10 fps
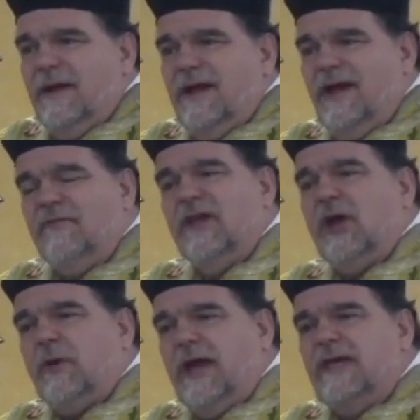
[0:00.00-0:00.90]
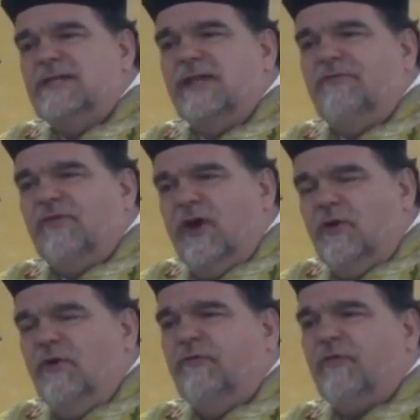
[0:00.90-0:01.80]
And every grace that
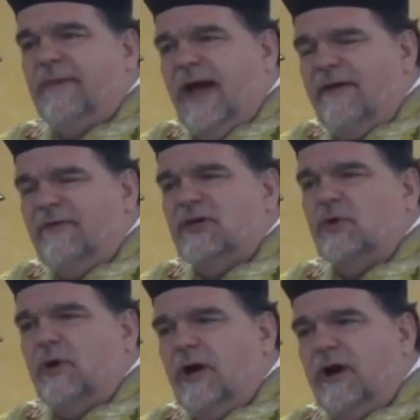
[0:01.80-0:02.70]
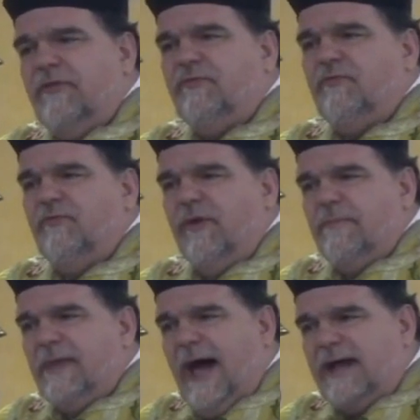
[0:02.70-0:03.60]
flows from heaven to earth,
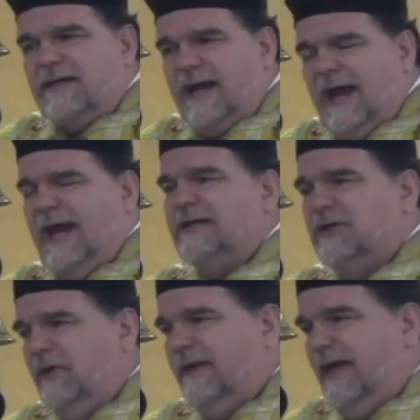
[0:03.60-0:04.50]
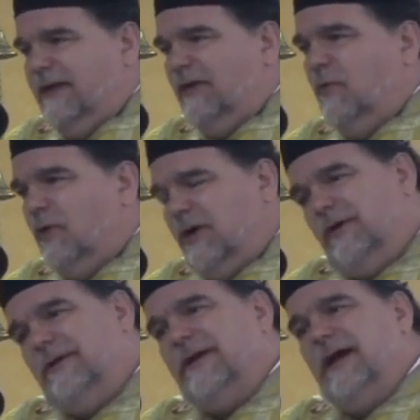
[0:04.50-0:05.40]
from that day until the end of the
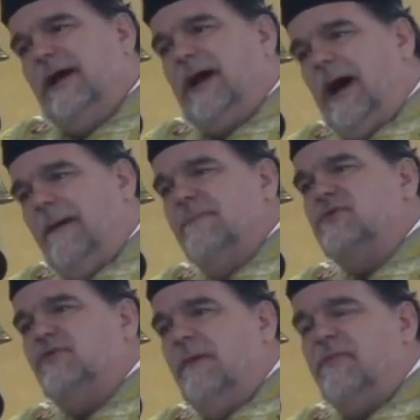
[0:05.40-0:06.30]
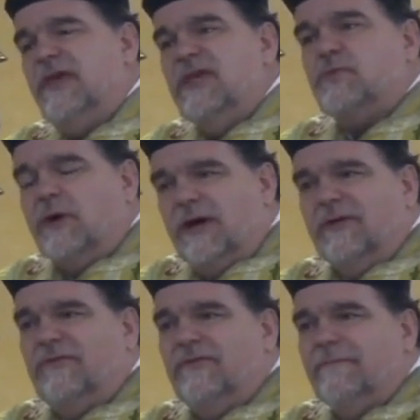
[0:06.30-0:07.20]
world, comes from these
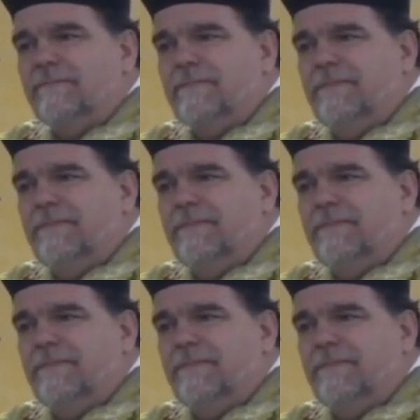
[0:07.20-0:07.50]
words.